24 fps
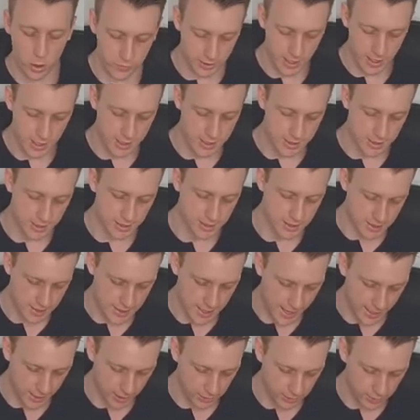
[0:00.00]
is
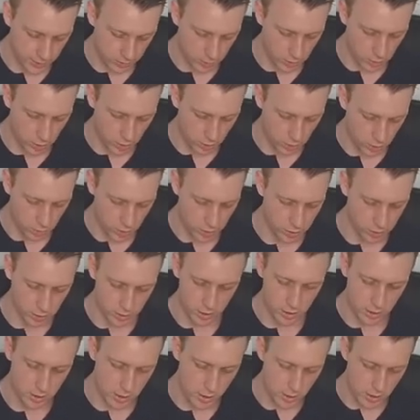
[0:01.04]
exactly what I wanted.
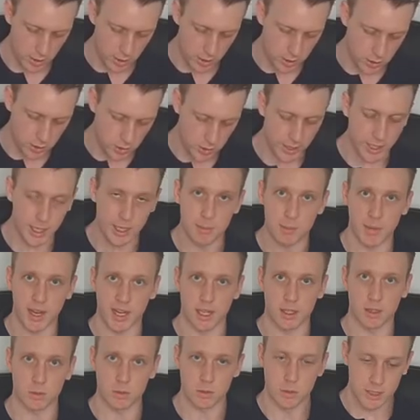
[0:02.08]
So I can make a
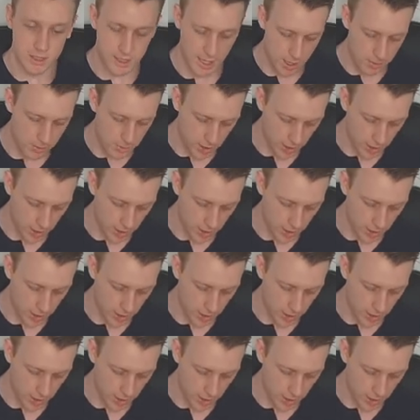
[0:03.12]
little statement